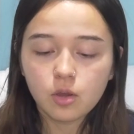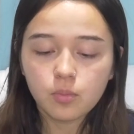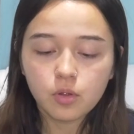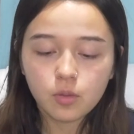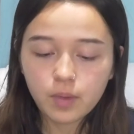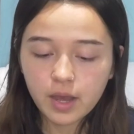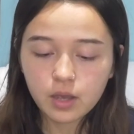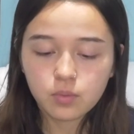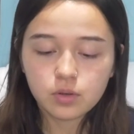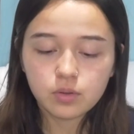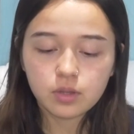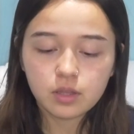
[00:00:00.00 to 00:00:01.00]
pull back
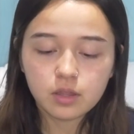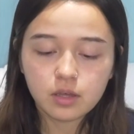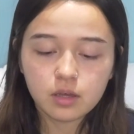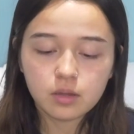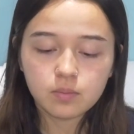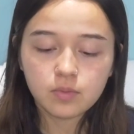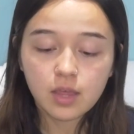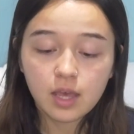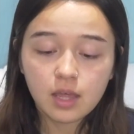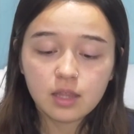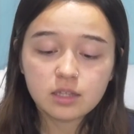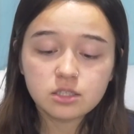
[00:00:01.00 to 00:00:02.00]
when you need them.
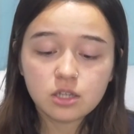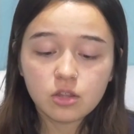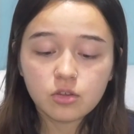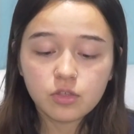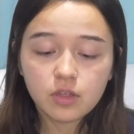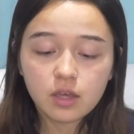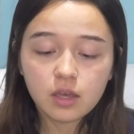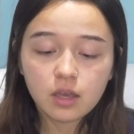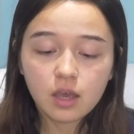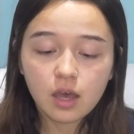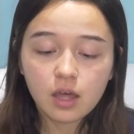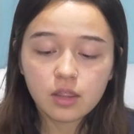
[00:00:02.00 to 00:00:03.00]
That's another
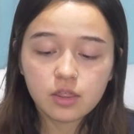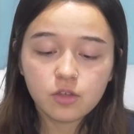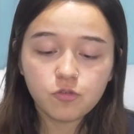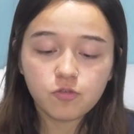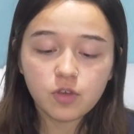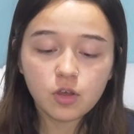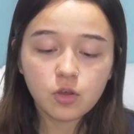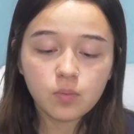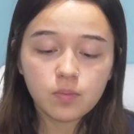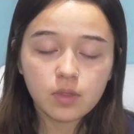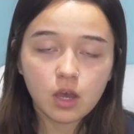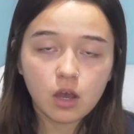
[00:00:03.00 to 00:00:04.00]
thing. The
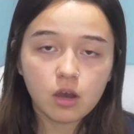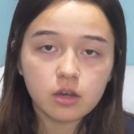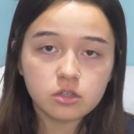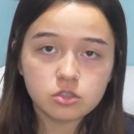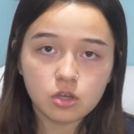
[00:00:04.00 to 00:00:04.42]
film on its